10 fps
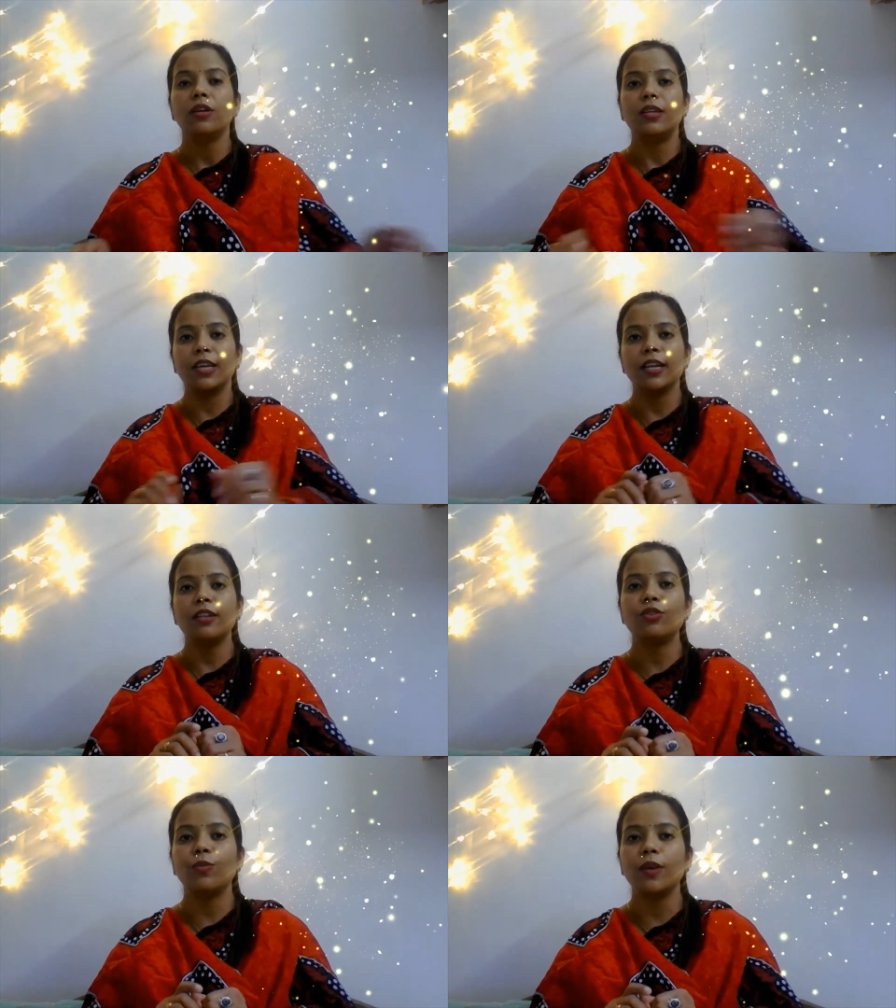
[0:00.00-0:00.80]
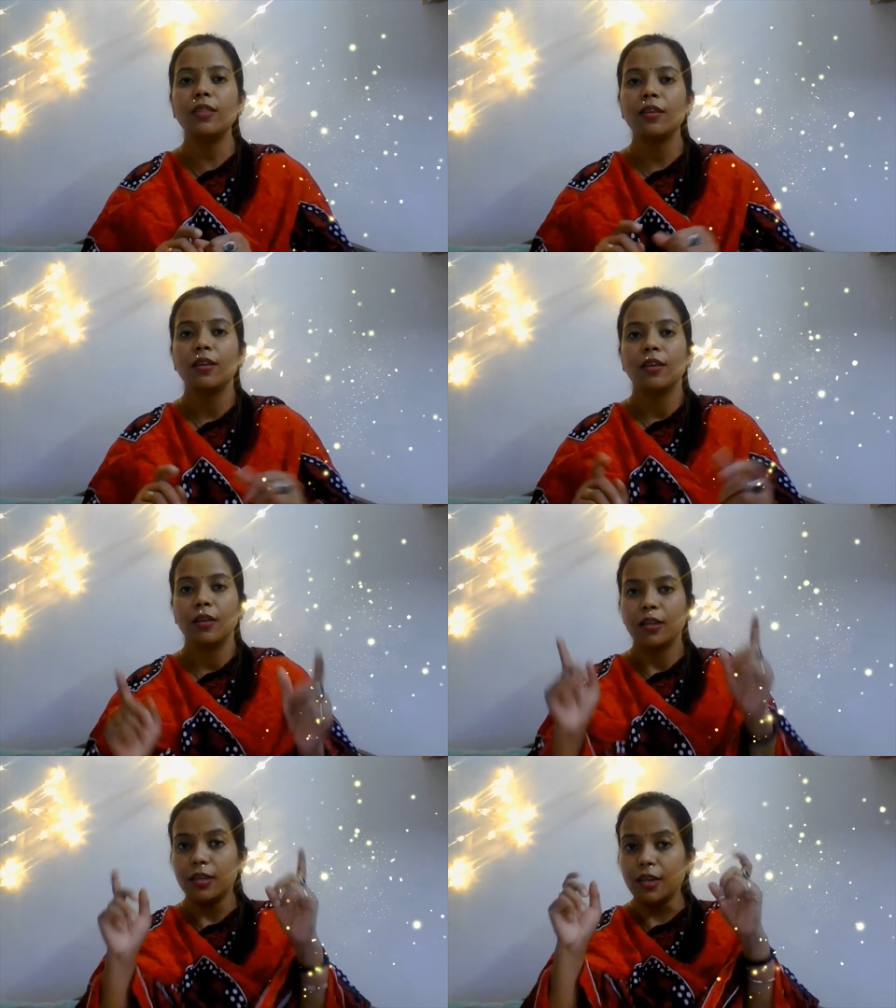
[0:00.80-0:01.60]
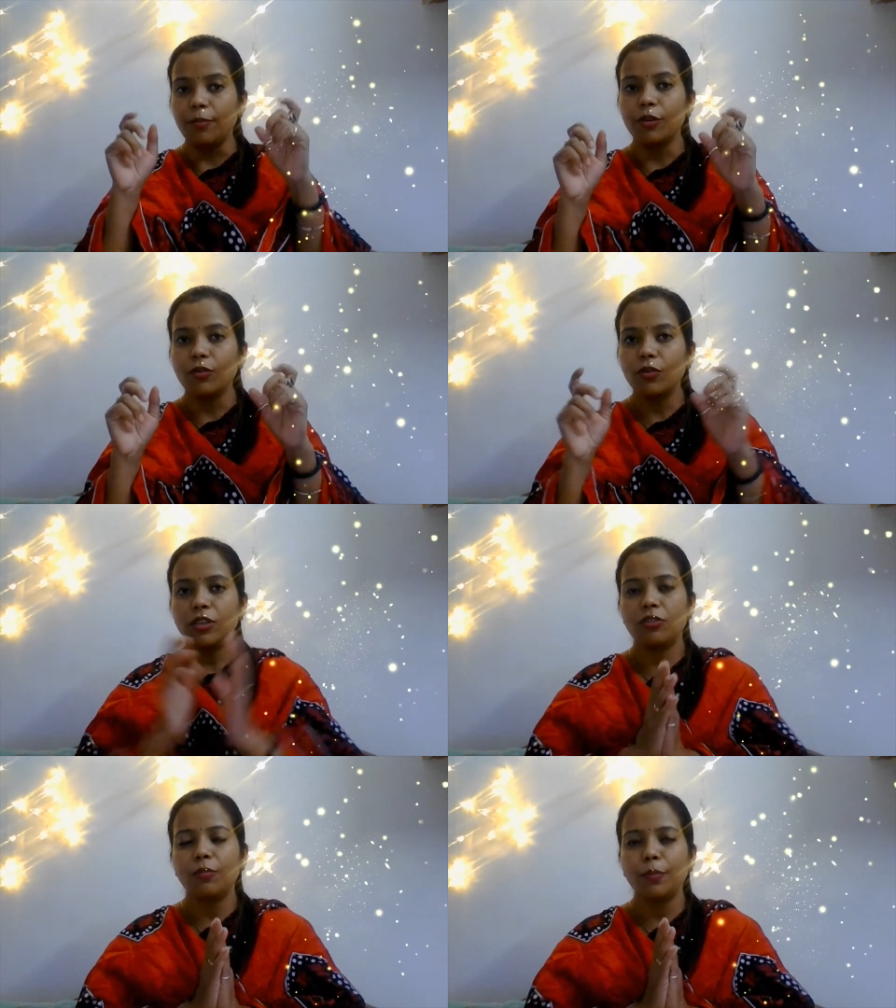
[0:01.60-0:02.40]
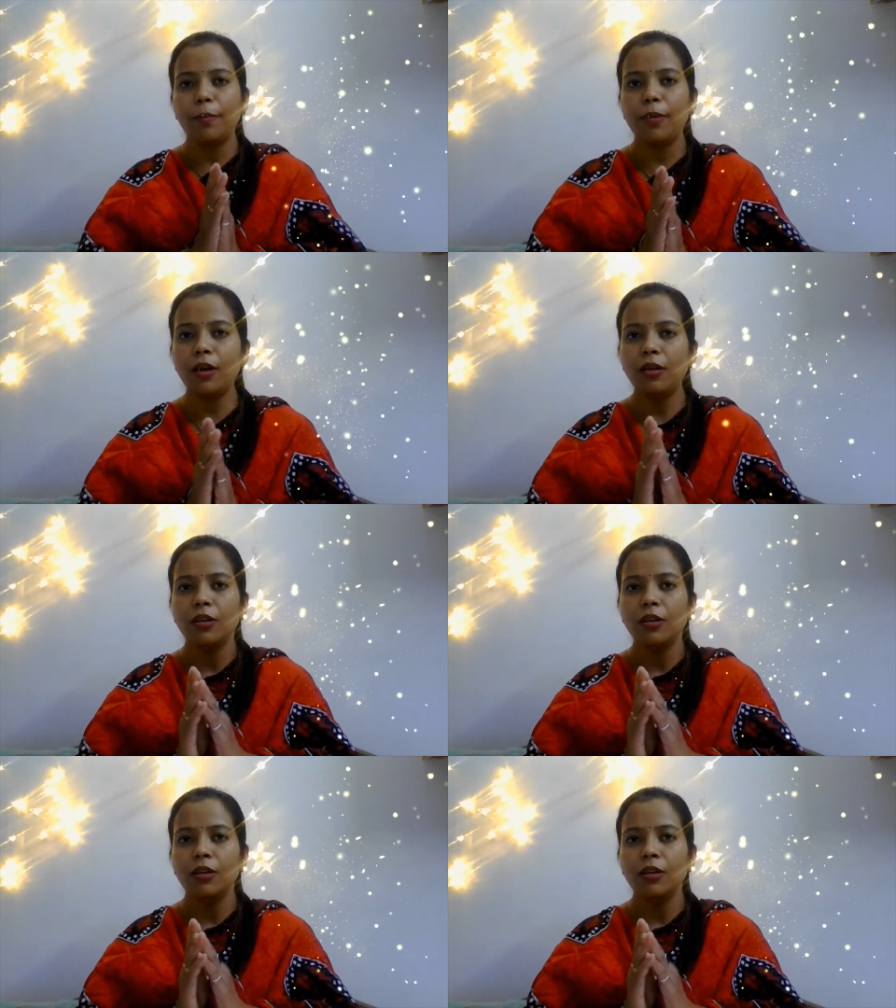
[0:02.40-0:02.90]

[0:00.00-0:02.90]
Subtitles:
dealt with, double quotes, remember?